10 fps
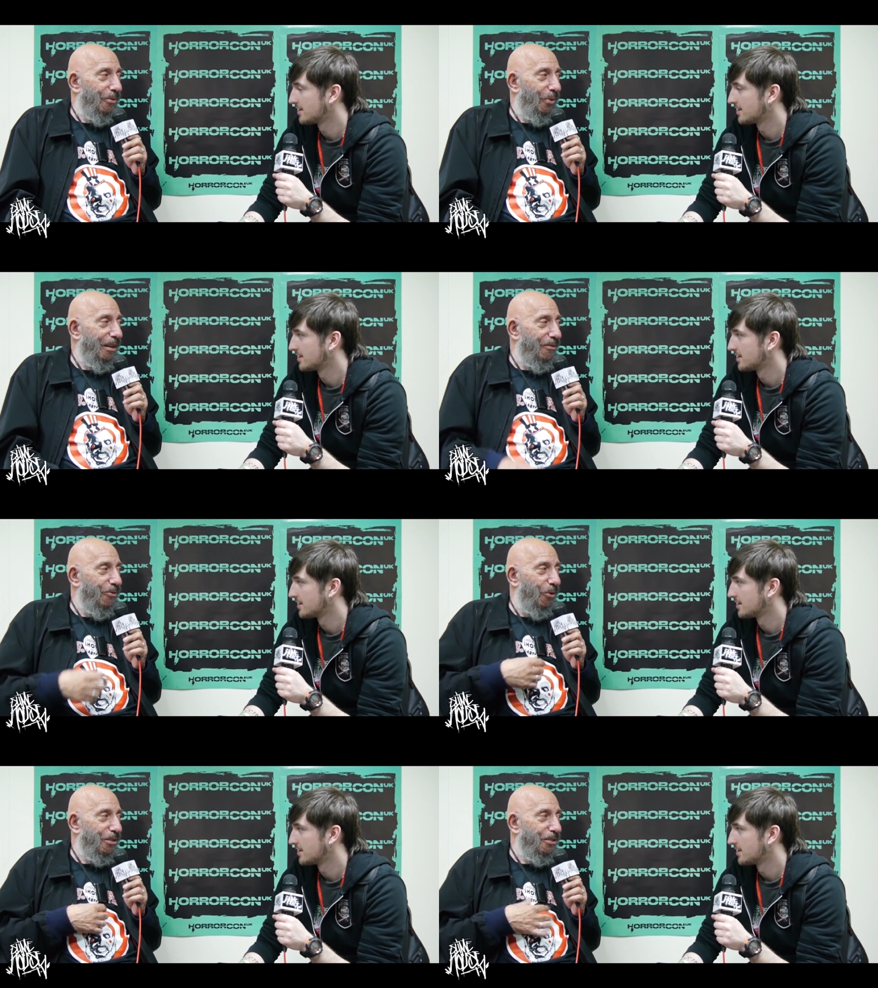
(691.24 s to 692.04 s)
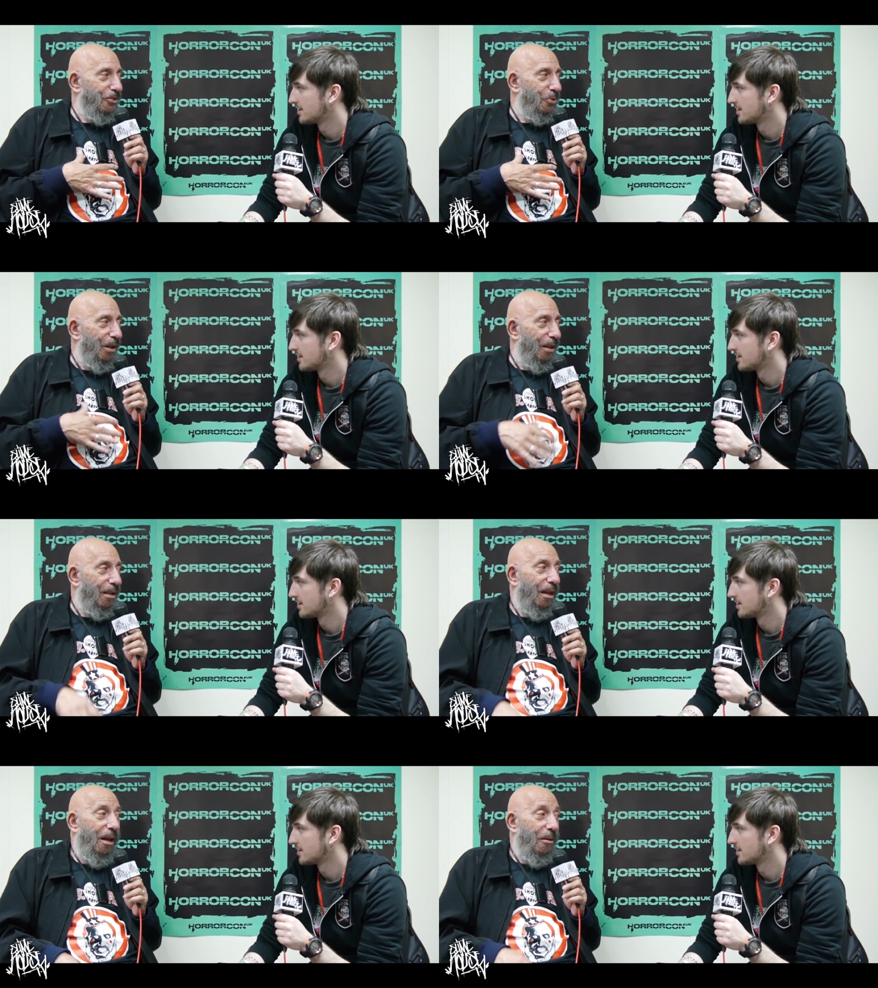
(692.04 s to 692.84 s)
Speaker 1: and waited for it to
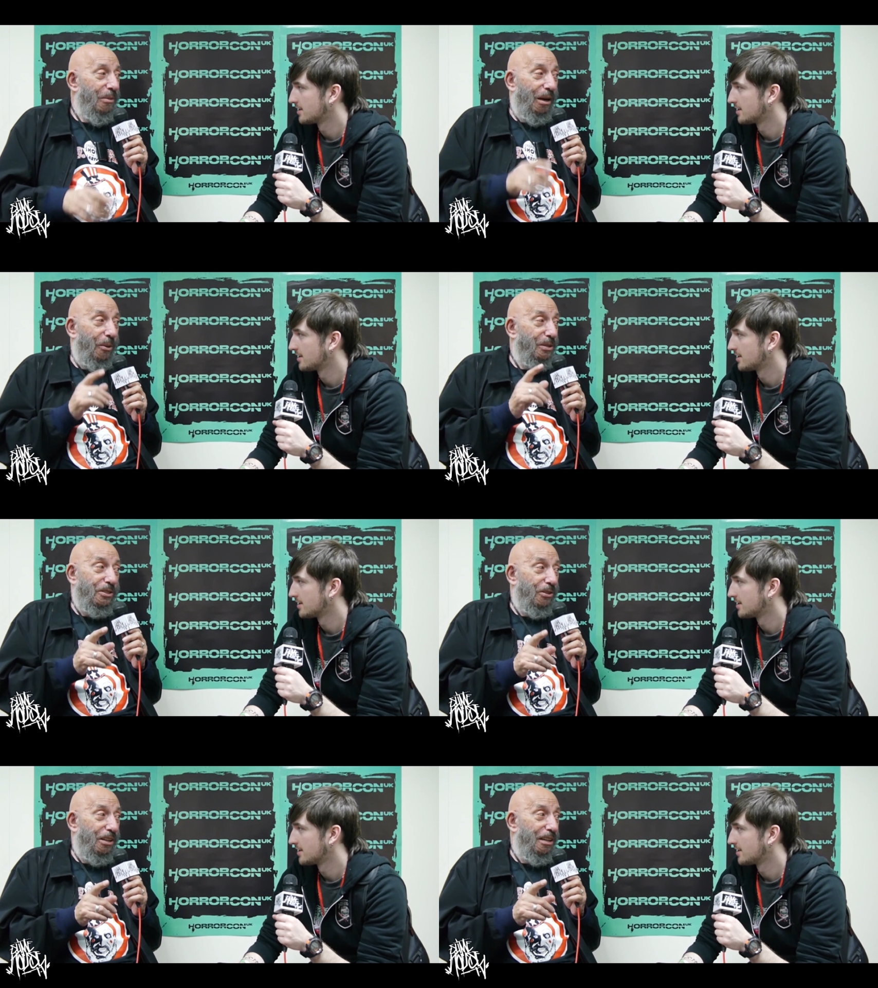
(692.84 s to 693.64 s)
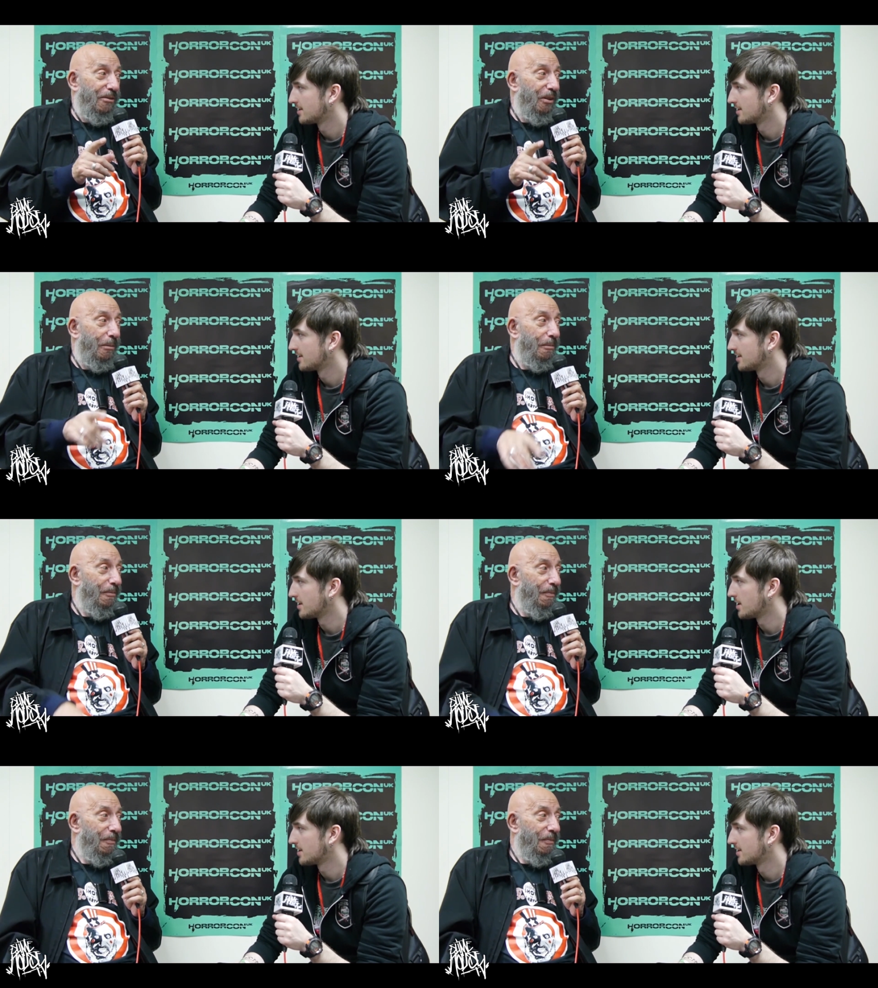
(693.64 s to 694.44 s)
swell. But I wasn't going to give up.
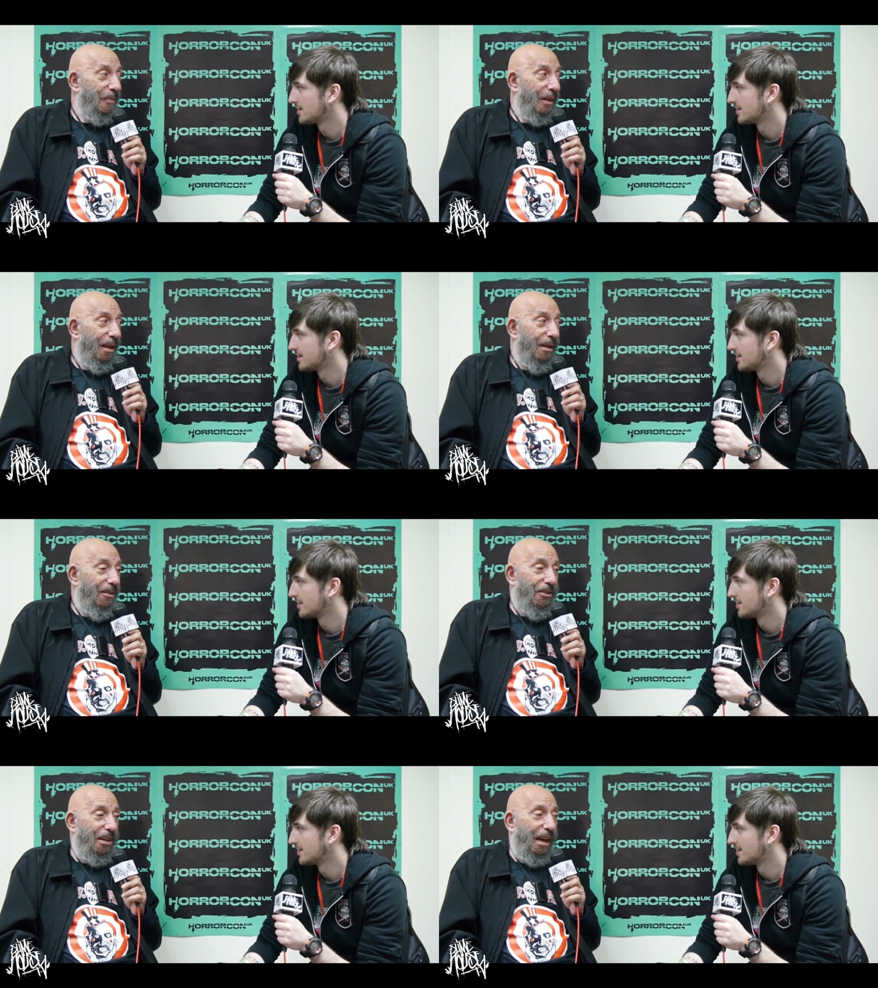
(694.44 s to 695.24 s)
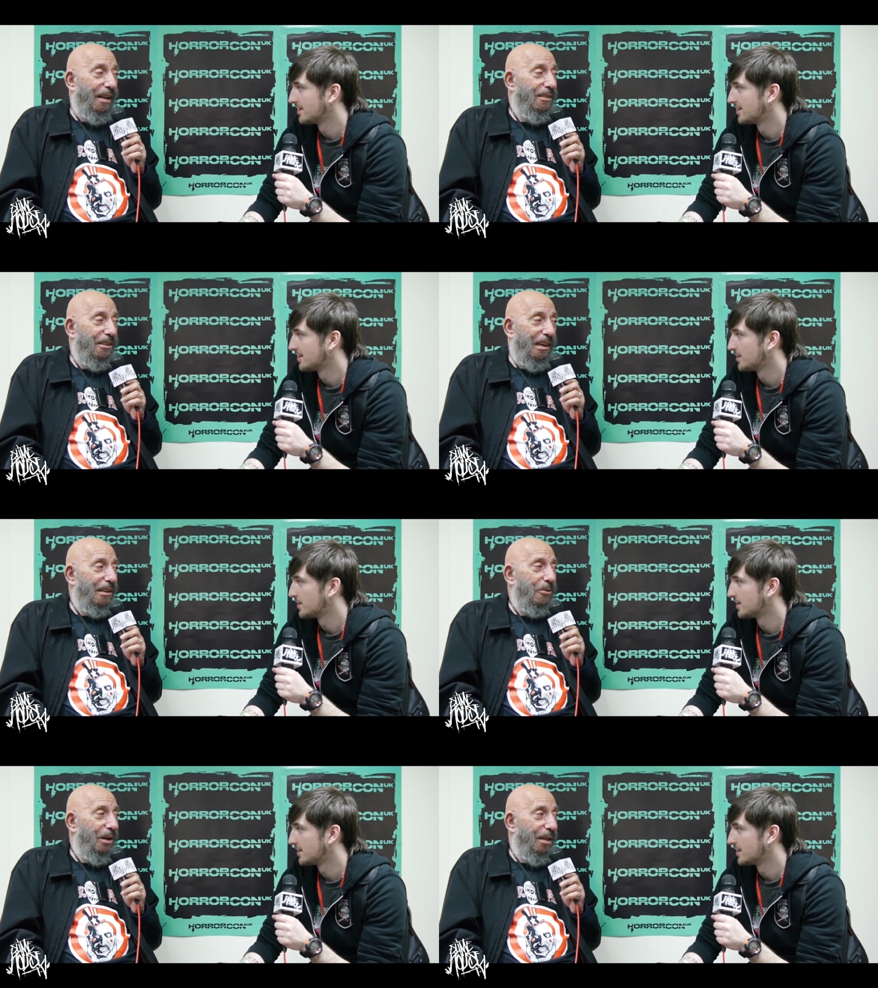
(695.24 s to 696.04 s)
No. You can't. You
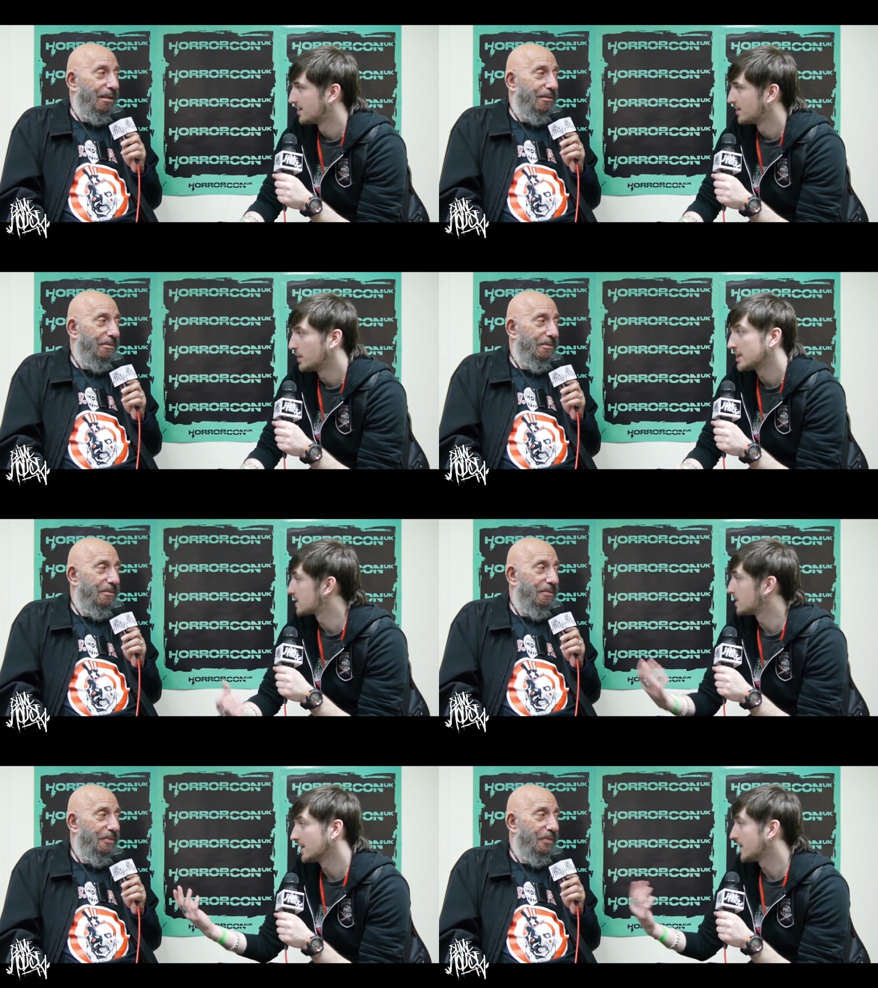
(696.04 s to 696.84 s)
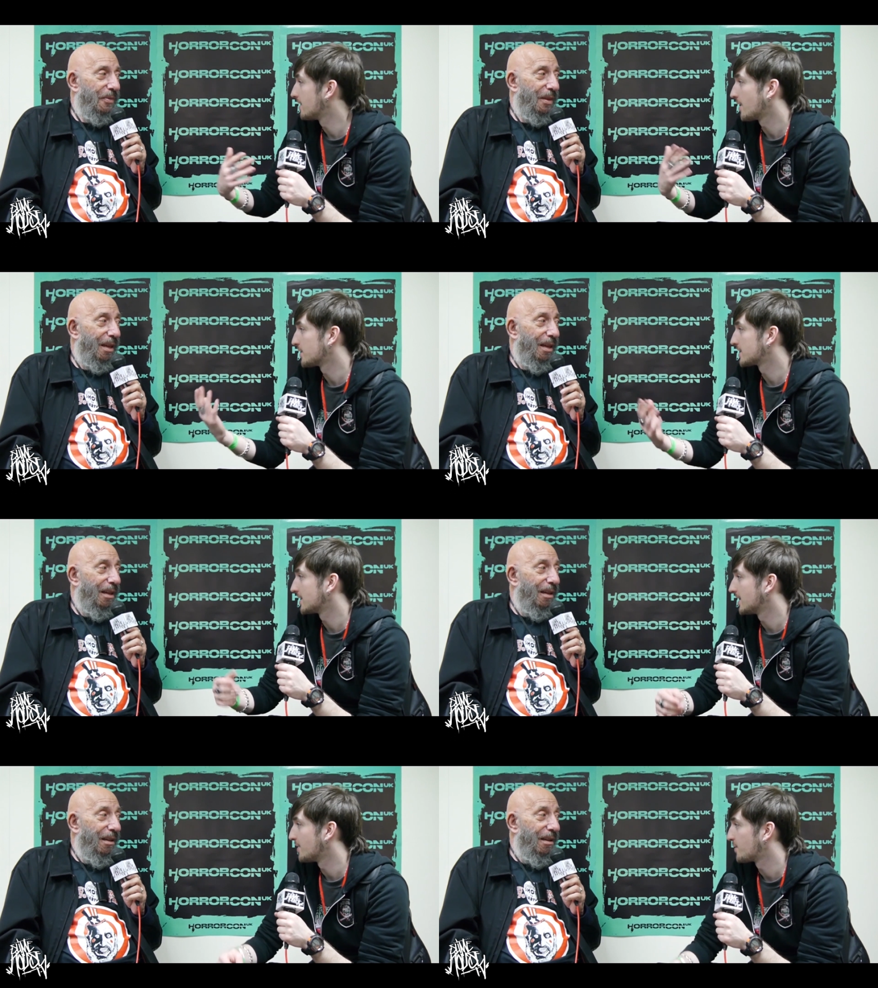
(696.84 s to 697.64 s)
can't quit.
Speaker 2: Well, you're still here. It
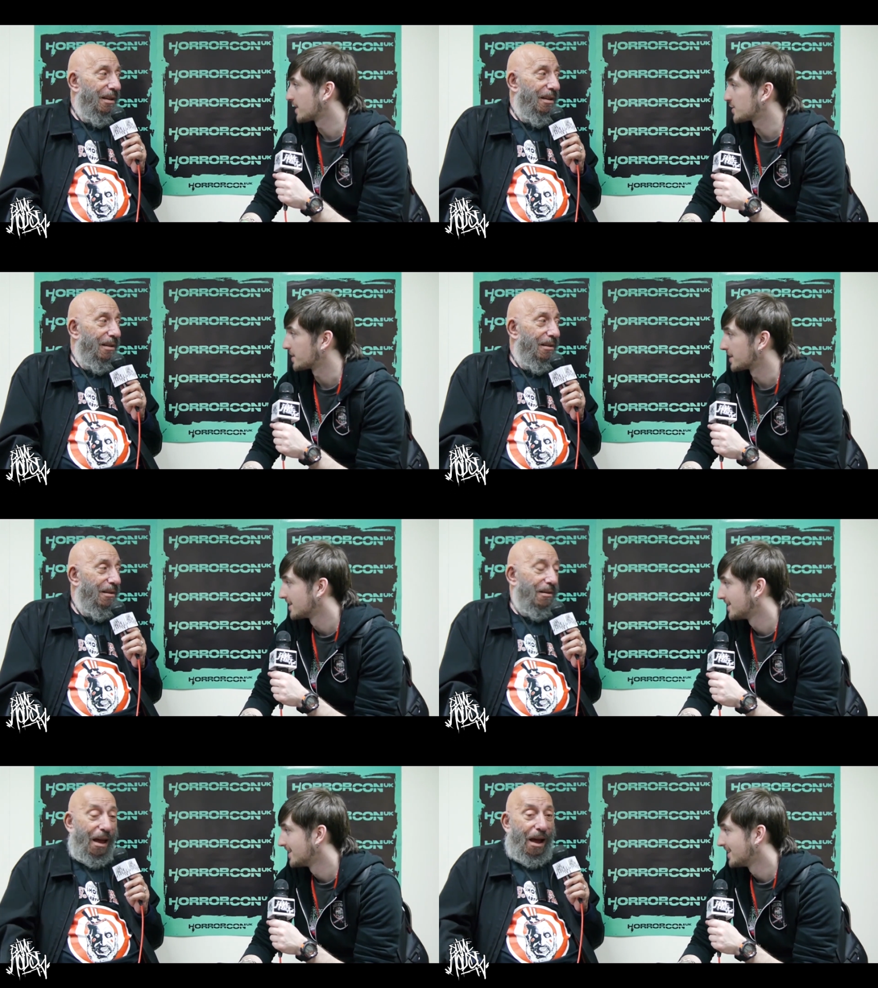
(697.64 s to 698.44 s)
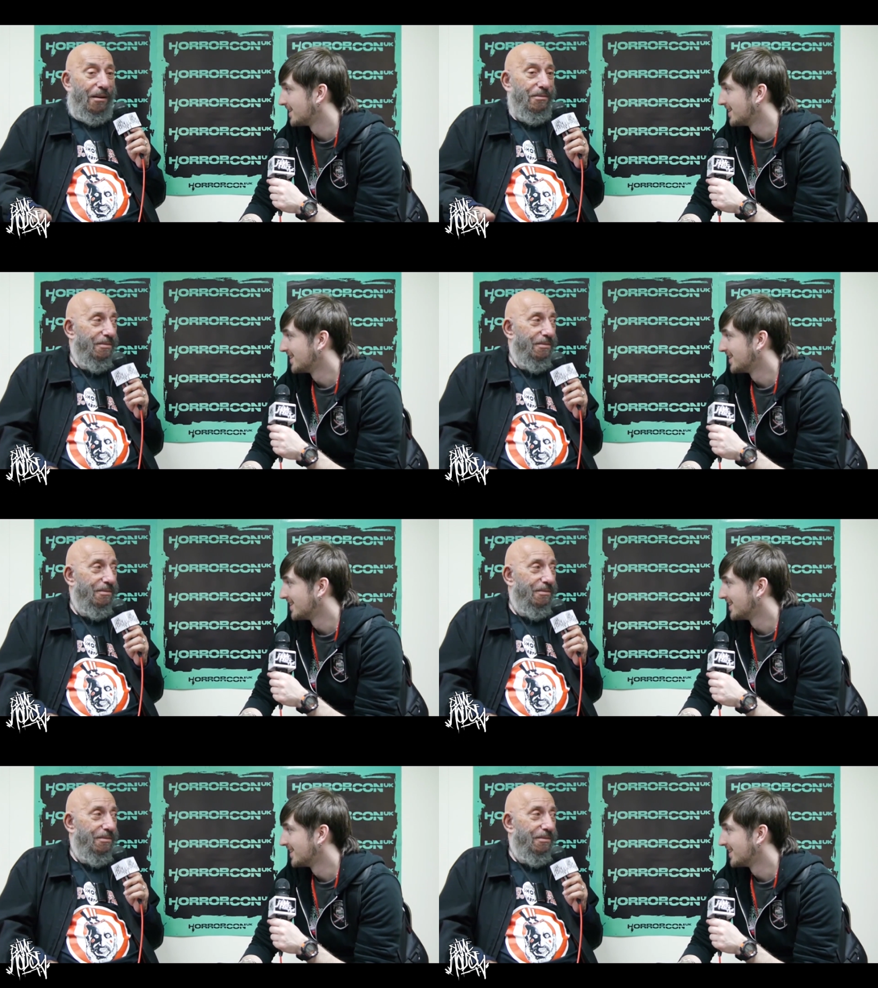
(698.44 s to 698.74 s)
obviously didn't affect you. Yeah.